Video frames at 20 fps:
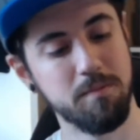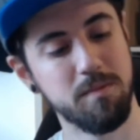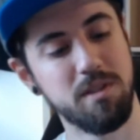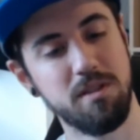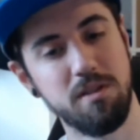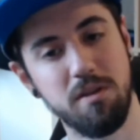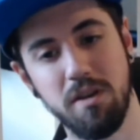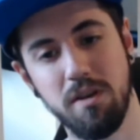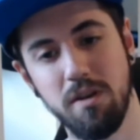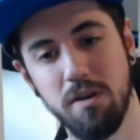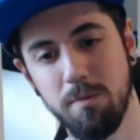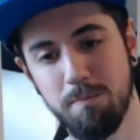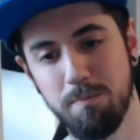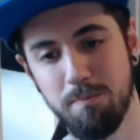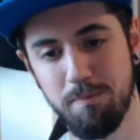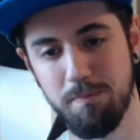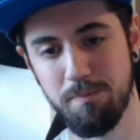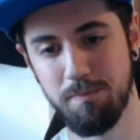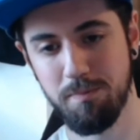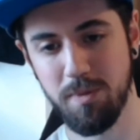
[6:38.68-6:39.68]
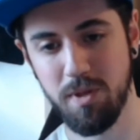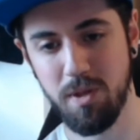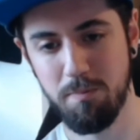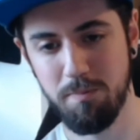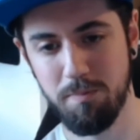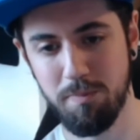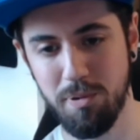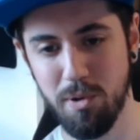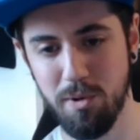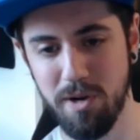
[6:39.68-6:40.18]
So you
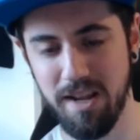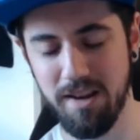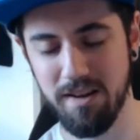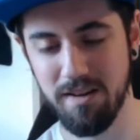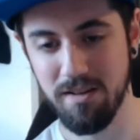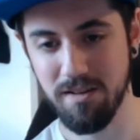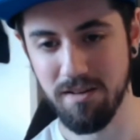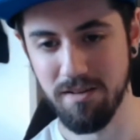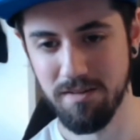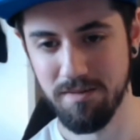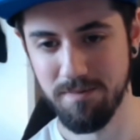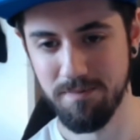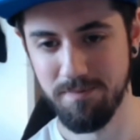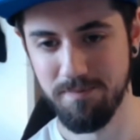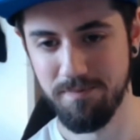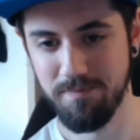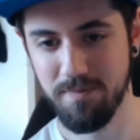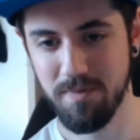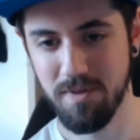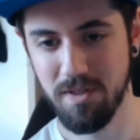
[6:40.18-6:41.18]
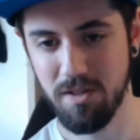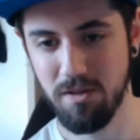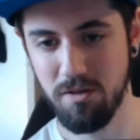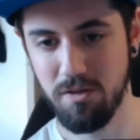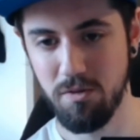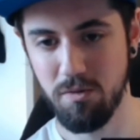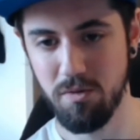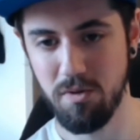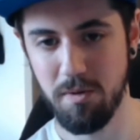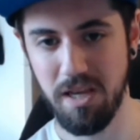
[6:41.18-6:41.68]
put in
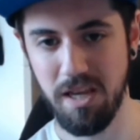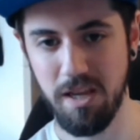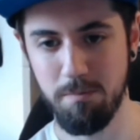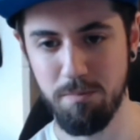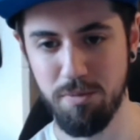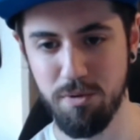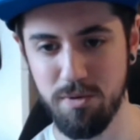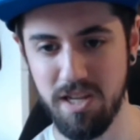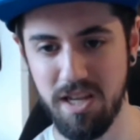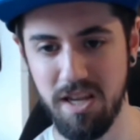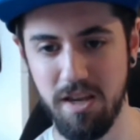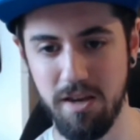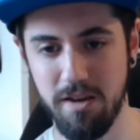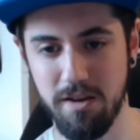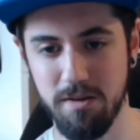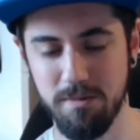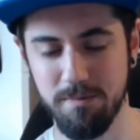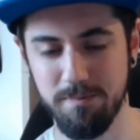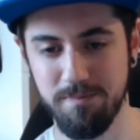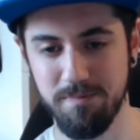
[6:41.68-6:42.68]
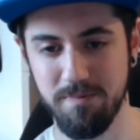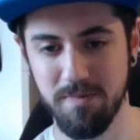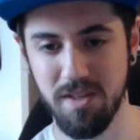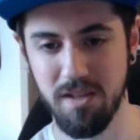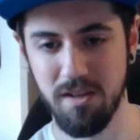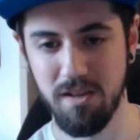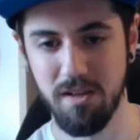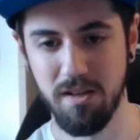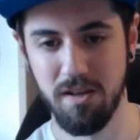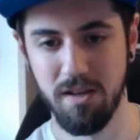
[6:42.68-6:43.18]
do the input here,
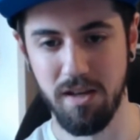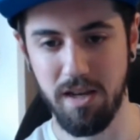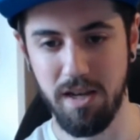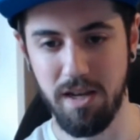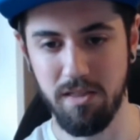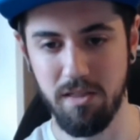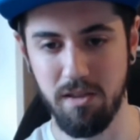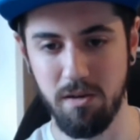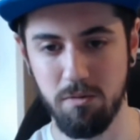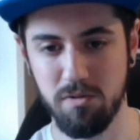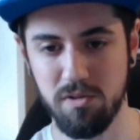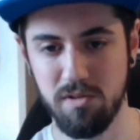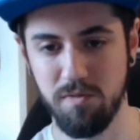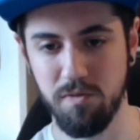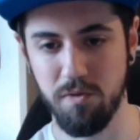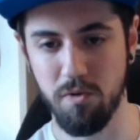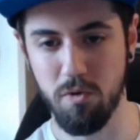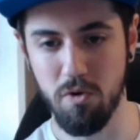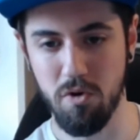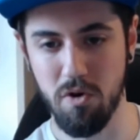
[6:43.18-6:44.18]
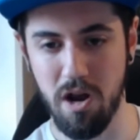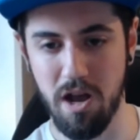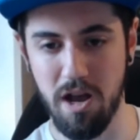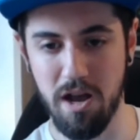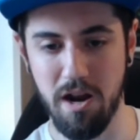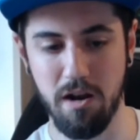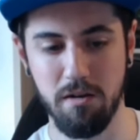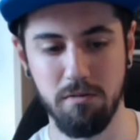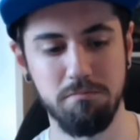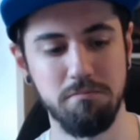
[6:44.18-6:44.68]
and those four
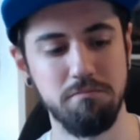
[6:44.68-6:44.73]
are